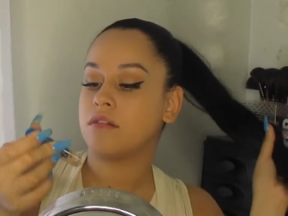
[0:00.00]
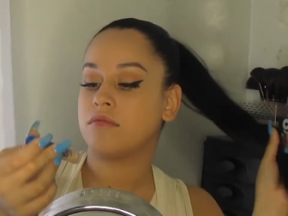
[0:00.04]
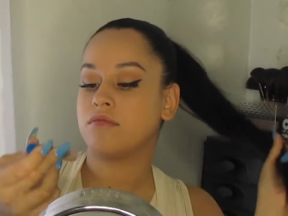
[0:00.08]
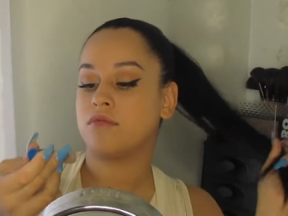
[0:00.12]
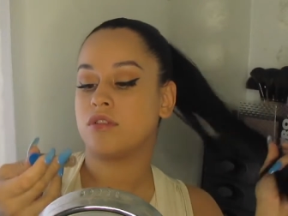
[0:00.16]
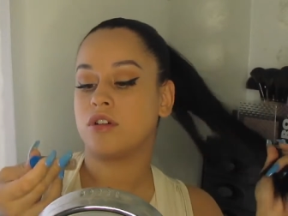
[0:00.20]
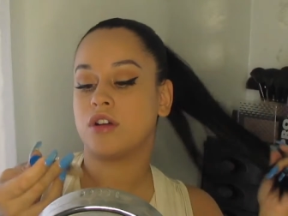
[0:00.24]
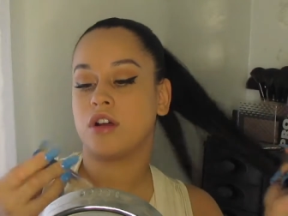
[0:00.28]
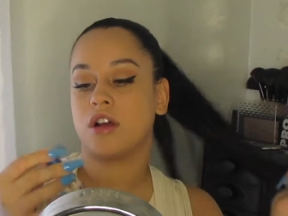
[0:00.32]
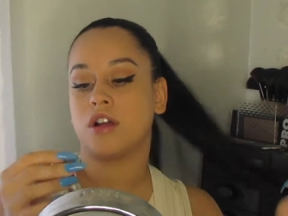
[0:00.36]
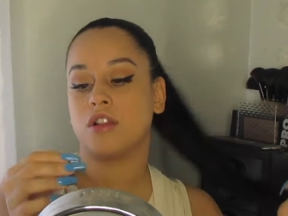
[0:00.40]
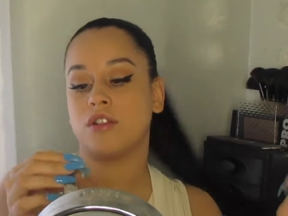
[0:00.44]

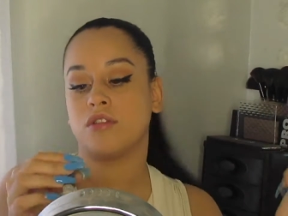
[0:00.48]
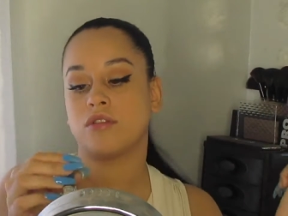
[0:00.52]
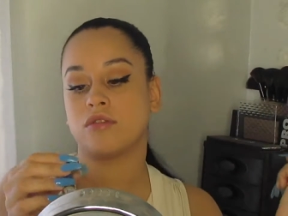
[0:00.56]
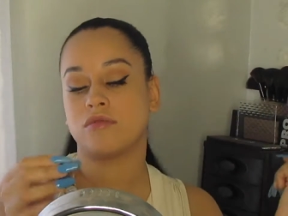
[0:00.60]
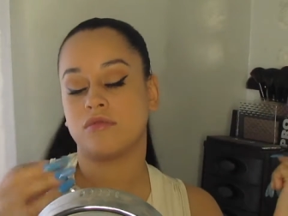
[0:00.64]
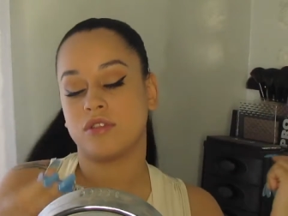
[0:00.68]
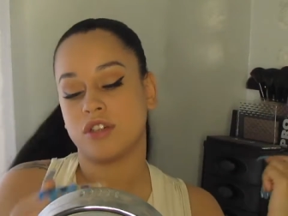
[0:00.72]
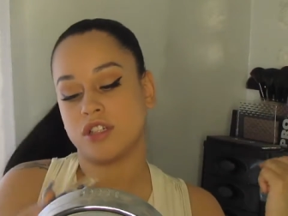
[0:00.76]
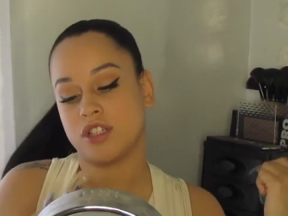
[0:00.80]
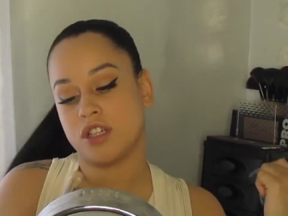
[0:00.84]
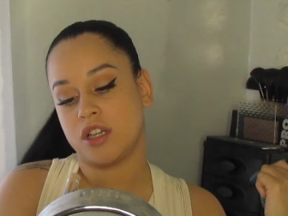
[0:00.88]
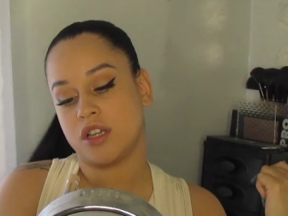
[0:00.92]
what color,
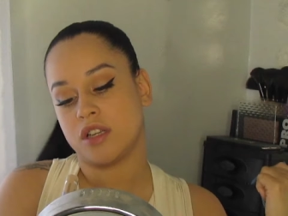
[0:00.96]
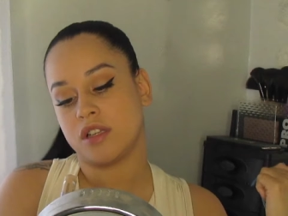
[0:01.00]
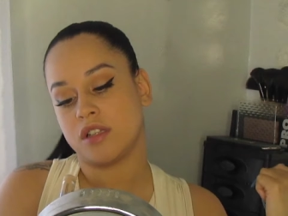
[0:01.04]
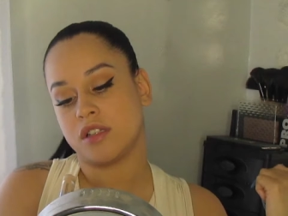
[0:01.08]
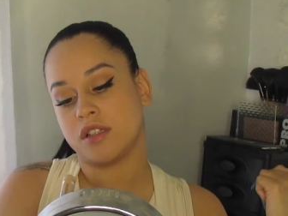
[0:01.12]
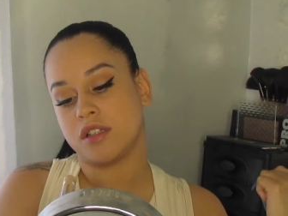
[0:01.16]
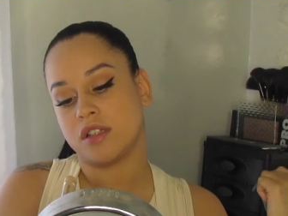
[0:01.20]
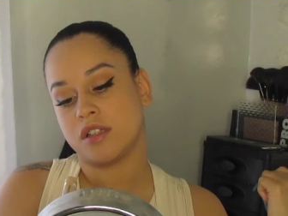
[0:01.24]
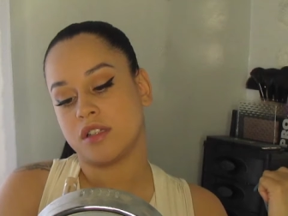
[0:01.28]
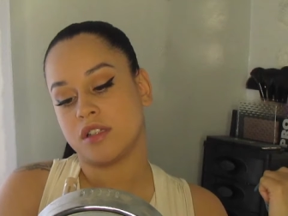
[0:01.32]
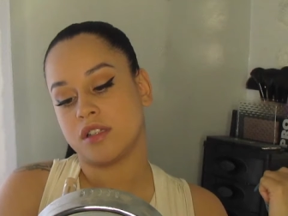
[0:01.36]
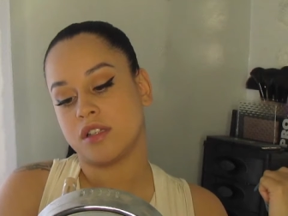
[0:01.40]
what shade
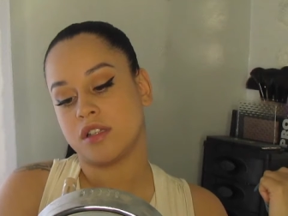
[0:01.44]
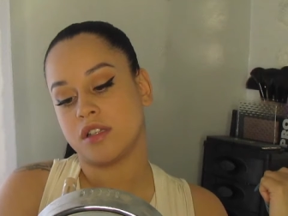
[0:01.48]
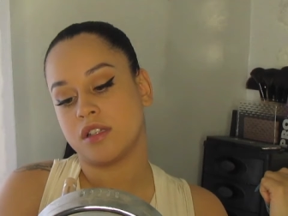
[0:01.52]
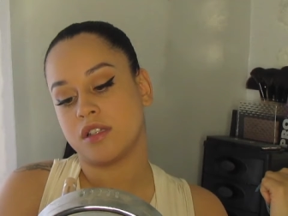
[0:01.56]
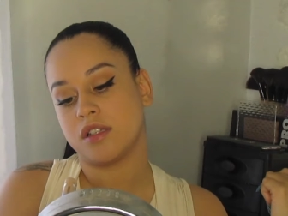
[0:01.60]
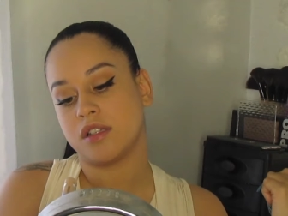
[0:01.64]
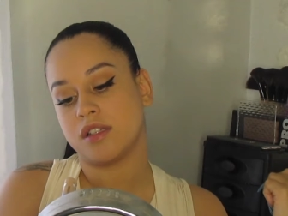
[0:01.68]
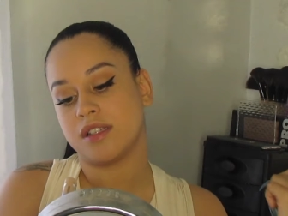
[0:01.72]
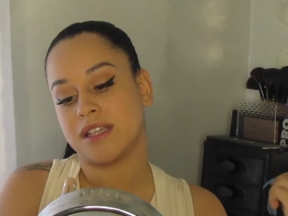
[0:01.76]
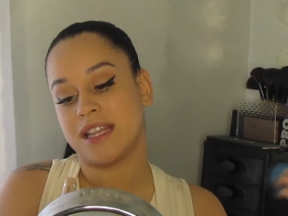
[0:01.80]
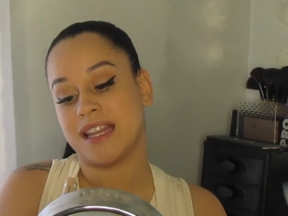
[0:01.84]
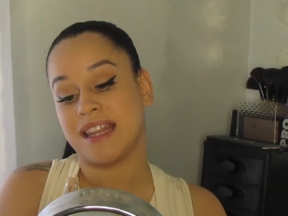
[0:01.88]
is this?
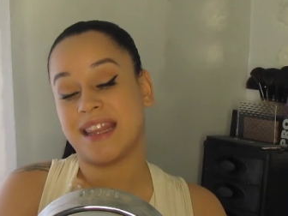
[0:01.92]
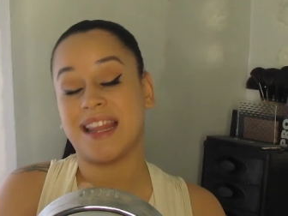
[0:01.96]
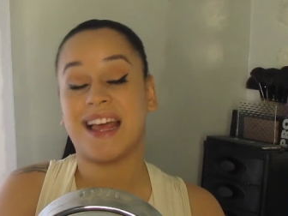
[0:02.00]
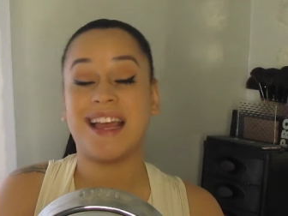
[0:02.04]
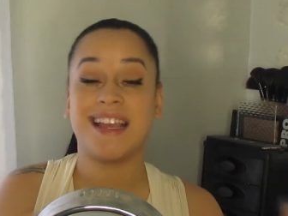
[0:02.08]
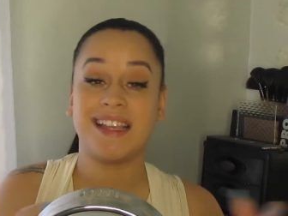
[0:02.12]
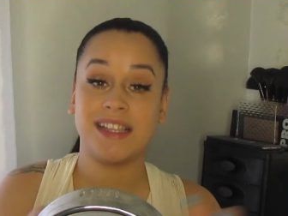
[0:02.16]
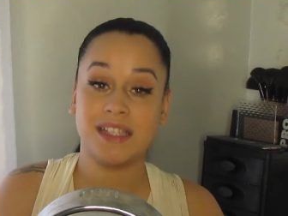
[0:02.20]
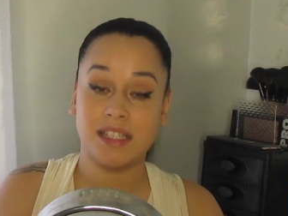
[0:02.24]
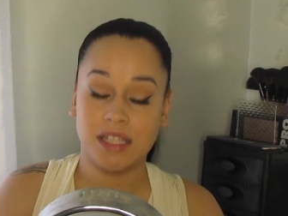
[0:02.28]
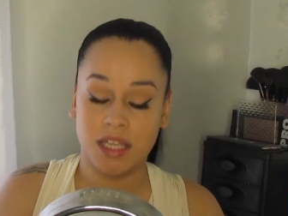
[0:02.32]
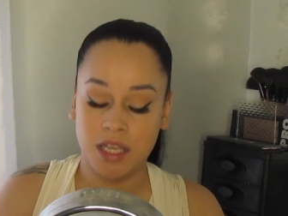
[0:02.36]
This is in
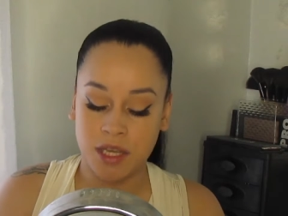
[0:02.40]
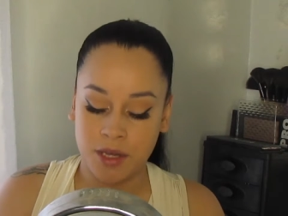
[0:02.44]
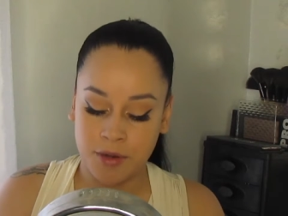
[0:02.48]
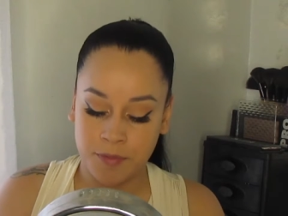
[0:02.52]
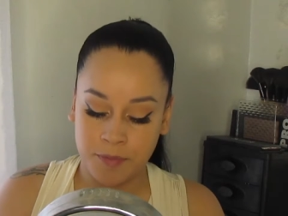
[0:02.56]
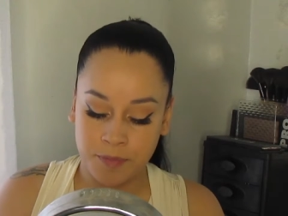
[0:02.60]
light.